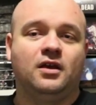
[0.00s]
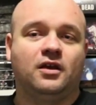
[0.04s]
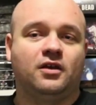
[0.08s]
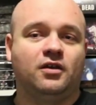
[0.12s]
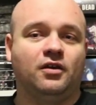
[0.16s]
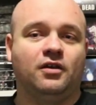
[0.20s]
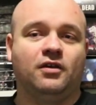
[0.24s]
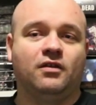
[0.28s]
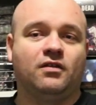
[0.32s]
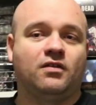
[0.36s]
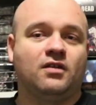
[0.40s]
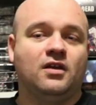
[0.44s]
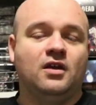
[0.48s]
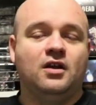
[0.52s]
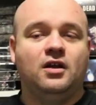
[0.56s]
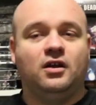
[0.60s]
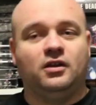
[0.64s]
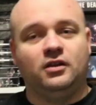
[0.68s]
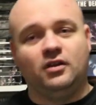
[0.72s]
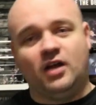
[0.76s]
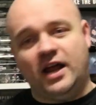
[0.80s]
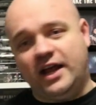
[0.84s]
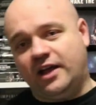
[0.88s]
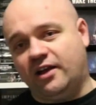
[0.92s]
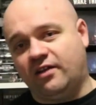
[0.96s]
Because,
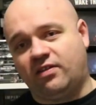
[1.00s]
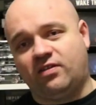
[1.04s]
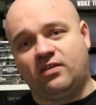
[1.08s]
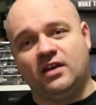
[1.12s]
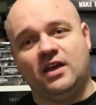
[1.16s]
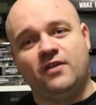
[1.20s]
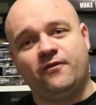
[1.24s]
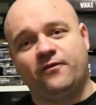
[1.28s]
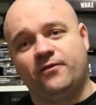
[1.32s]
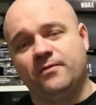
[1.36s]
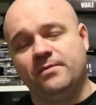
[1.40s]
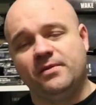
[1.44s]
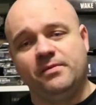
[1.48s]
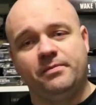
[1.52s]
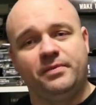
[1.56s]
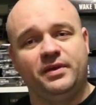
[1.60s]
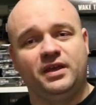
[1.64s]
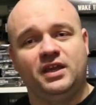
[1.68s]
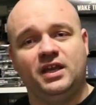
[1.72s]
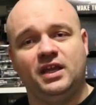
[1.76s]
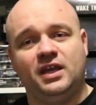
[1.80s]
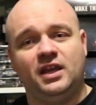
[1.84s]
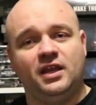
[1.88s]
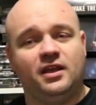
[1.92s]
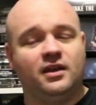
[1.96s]
like I said from the
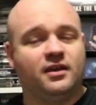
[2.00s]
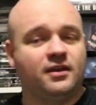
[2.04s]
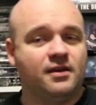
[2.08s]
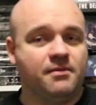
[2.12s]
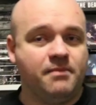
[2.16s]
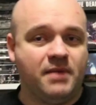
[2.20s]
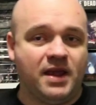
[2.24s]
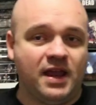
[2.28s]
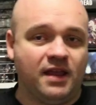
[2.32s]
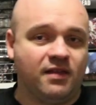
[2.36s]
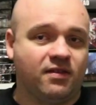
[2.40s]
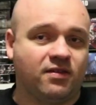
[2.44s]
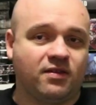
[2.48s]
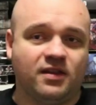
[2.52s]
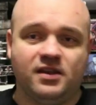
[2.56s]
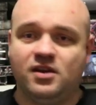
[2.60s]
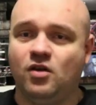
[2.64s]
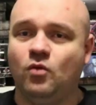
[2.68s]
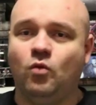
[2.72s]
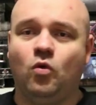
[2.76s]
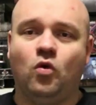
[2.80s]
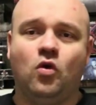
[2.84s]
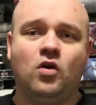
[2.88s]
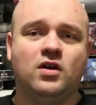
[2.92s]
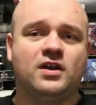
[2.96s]
beginning, Command Center
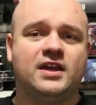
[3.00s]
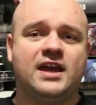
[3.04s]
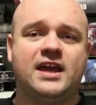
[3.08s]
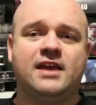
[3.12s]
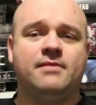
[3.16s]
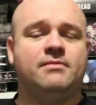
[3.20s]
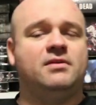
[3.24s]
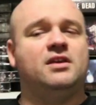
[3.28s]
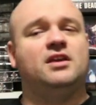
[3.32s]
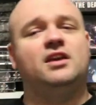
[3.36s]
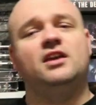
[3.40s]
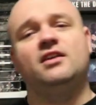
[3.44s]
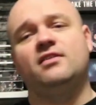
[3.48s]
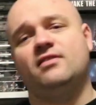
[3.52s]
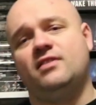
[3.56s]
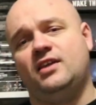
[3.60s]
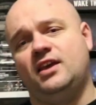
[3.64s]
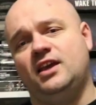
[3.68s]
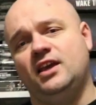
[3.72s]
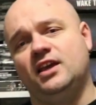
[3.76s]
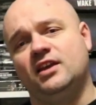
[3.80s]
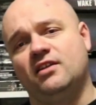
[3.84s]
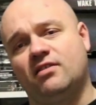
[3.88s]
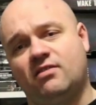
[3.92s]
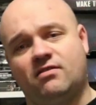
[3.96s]
Wargaming is
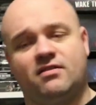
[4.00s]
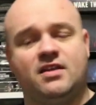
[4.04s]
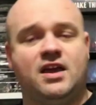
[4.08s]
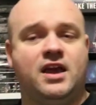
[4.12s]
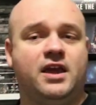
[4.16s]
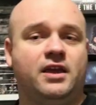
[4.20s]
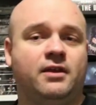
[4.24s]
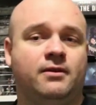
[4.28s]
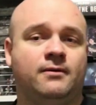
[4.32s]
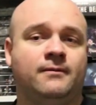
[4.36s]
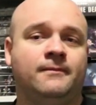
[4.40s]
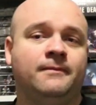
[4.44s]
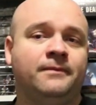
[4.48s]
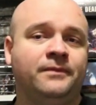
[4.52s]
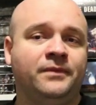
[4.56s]
here to stay.